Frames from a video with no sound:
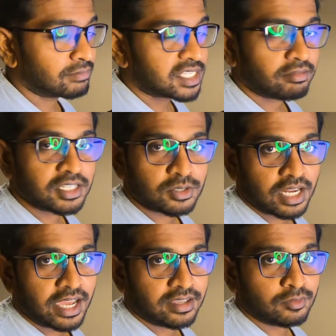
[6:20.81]
7
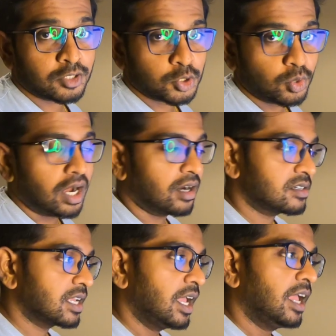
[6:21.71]
to 9 for 2
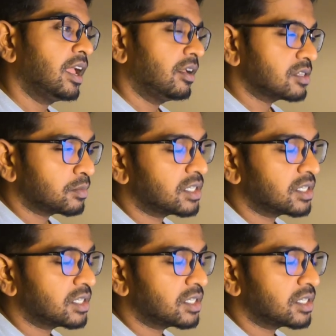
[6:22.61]
hours, it was